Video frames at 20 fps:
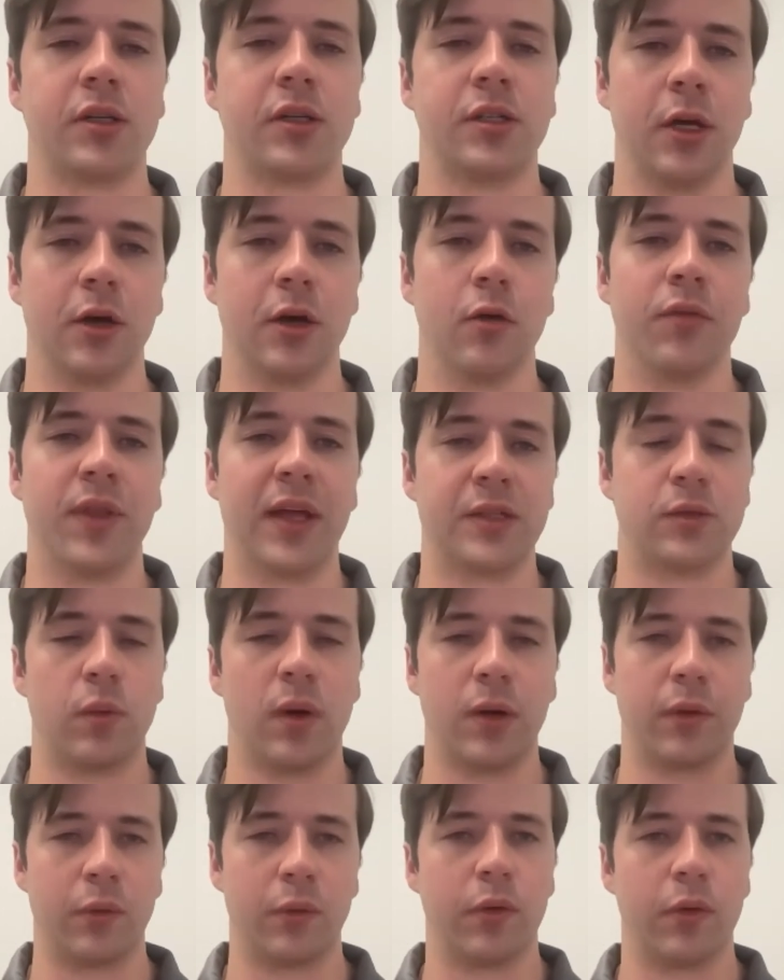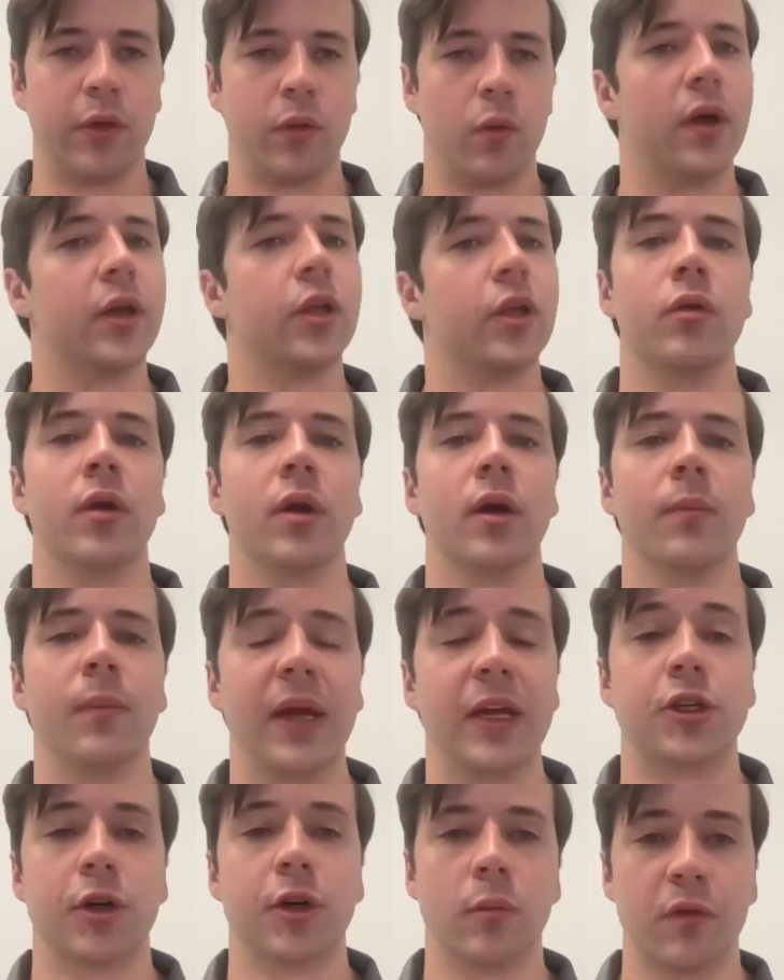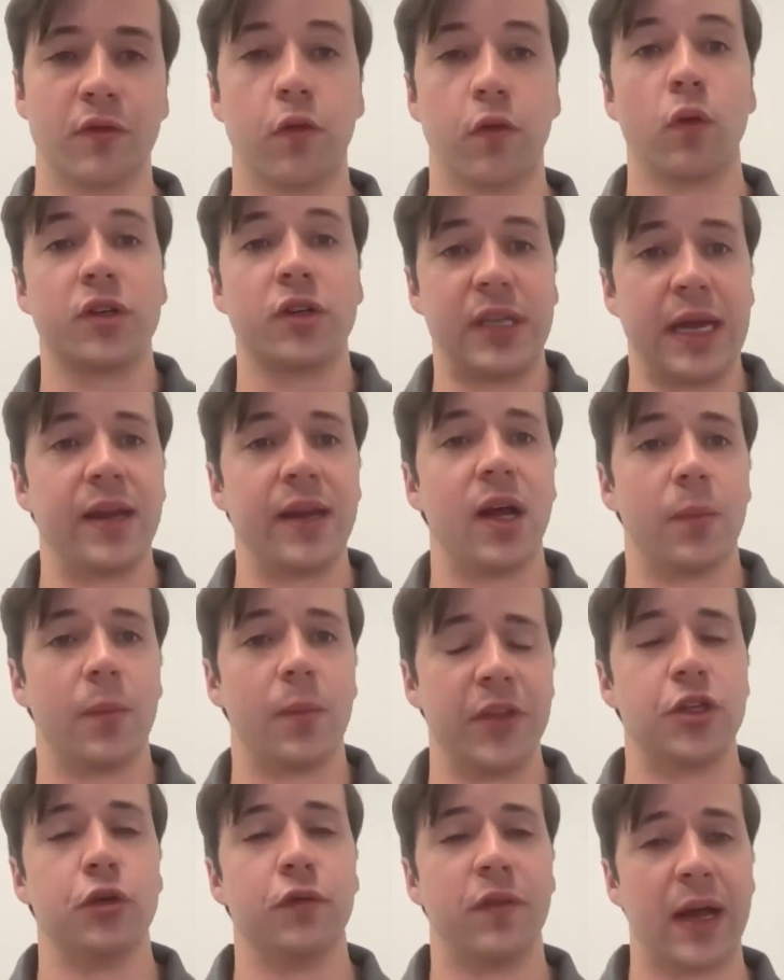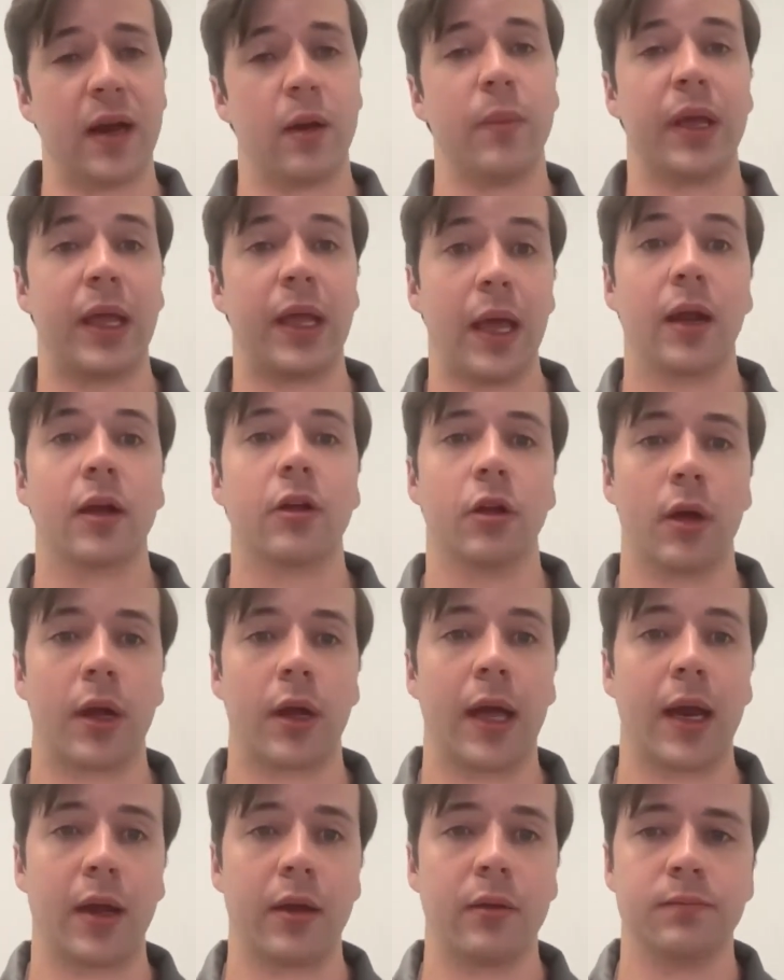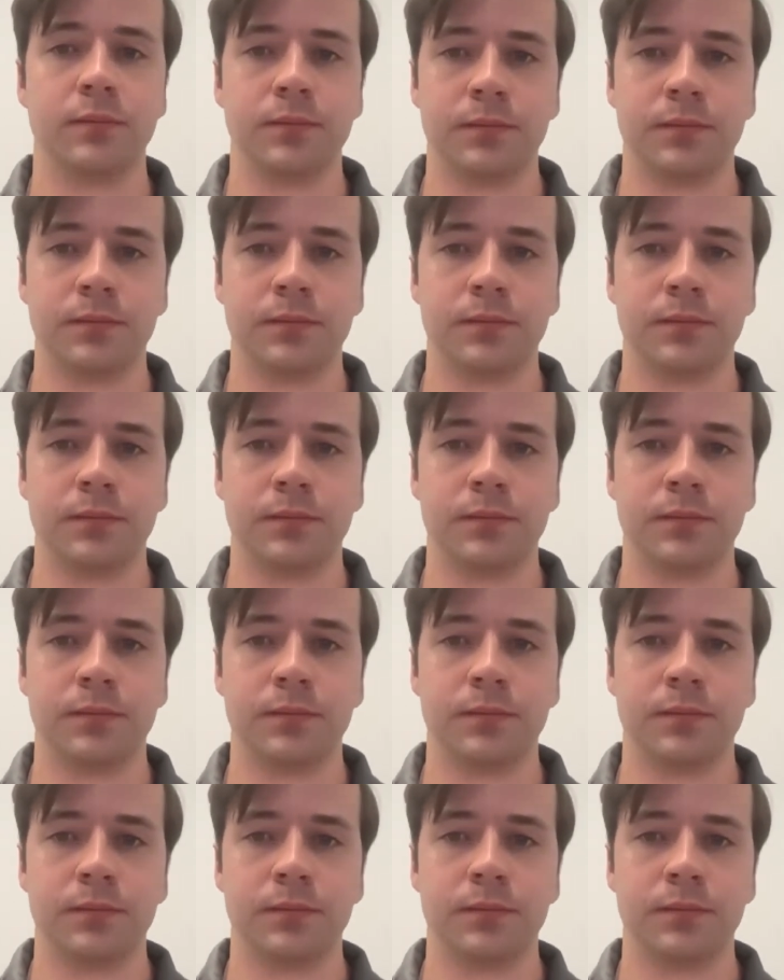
So that's why we really want you to make sure before stand up that you've had a mechanic look at it.